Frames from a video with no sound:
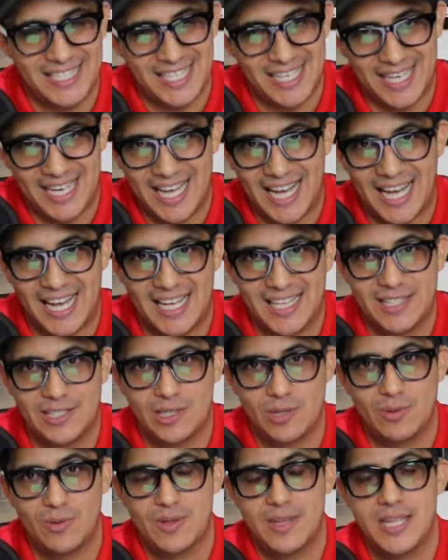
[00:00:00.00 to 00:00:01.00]
a nod
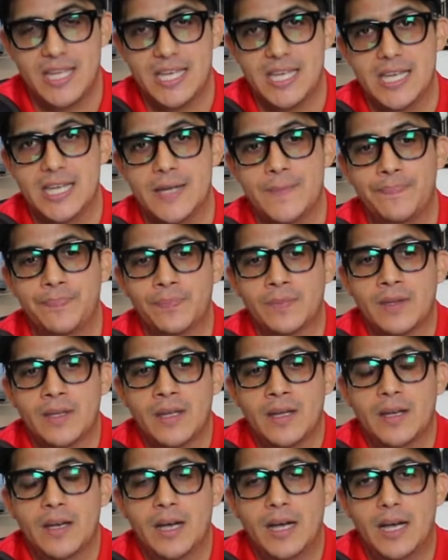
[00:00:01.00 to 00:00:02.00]
to the
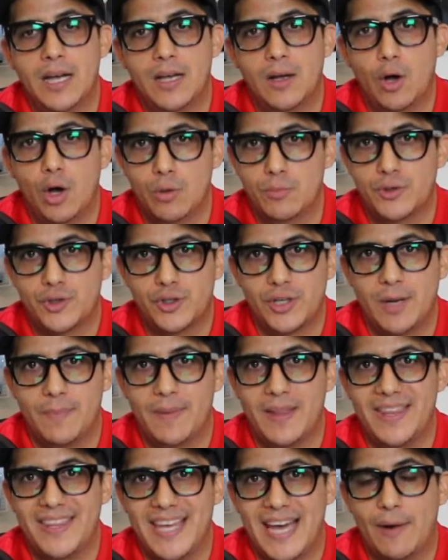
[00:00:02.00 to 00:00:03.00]
home
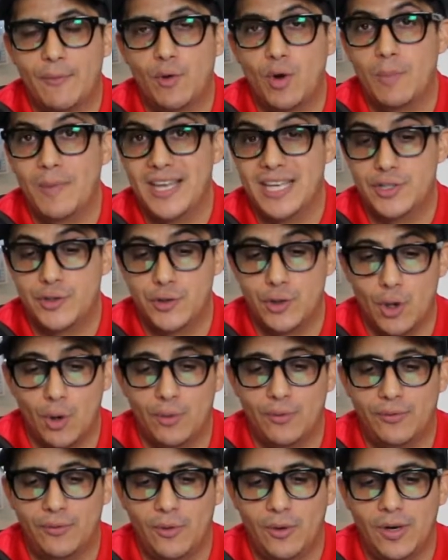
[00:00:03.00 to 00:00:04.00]
strip that Roma is
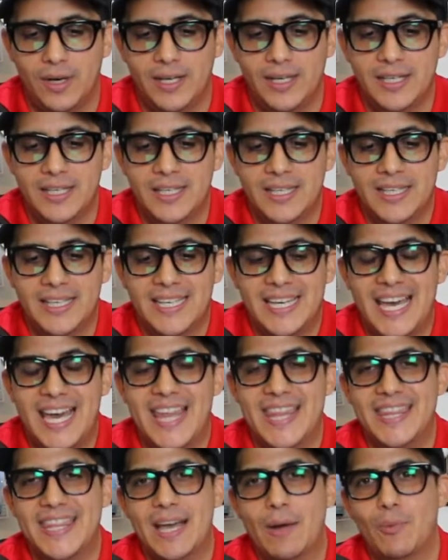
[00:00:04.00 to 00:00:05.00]
known for.
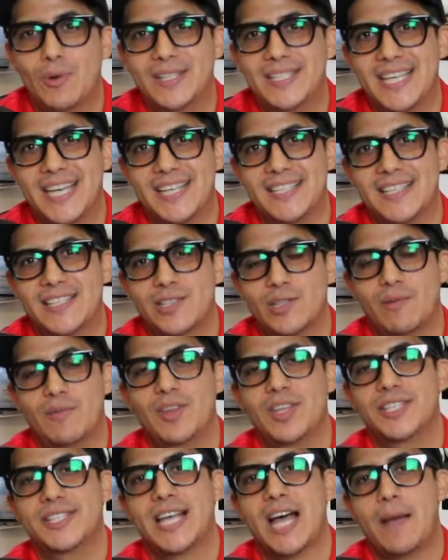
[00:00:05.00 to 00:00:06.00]
And then what takes this over
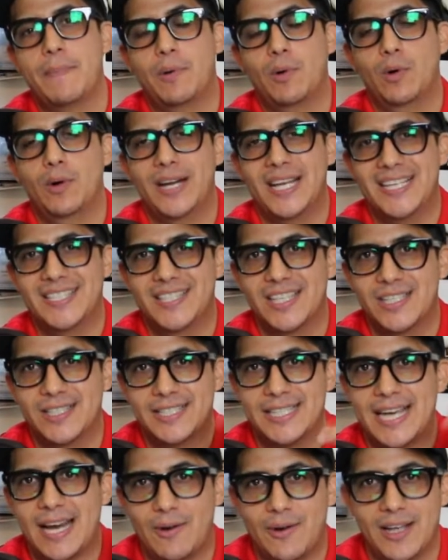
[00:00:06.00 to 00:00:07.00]
the top, or is the
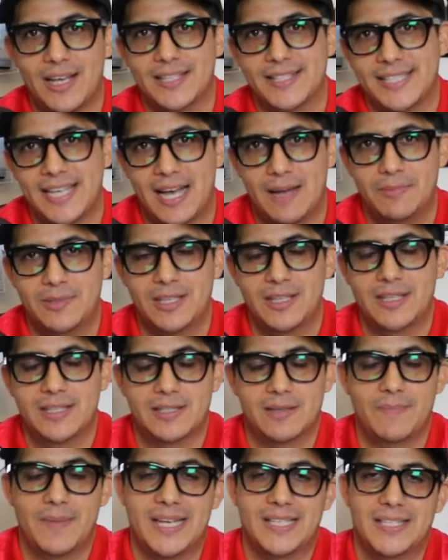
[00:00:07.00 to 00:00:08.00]
cherry on top to
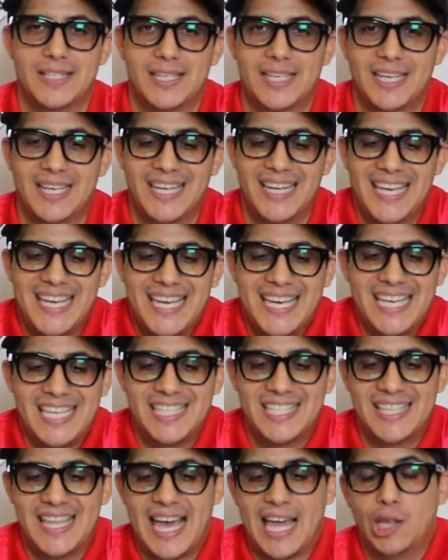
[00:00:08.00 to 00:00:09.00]
this amazing kit,
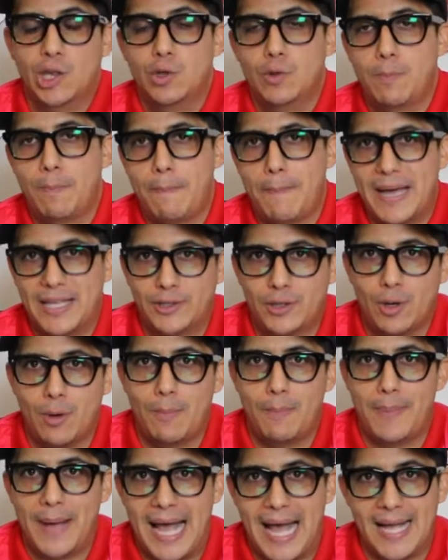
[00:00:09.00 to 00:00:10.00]
is that
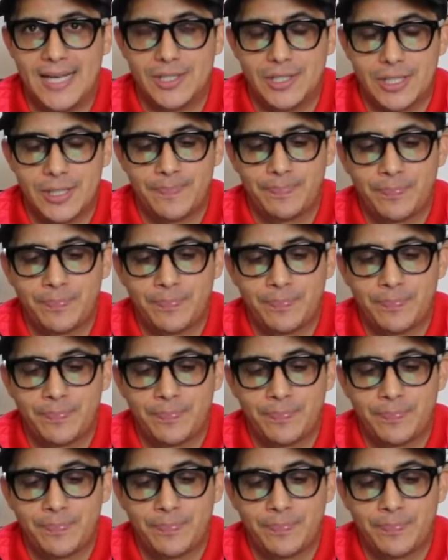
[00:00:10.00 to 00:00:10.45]
Beto badge.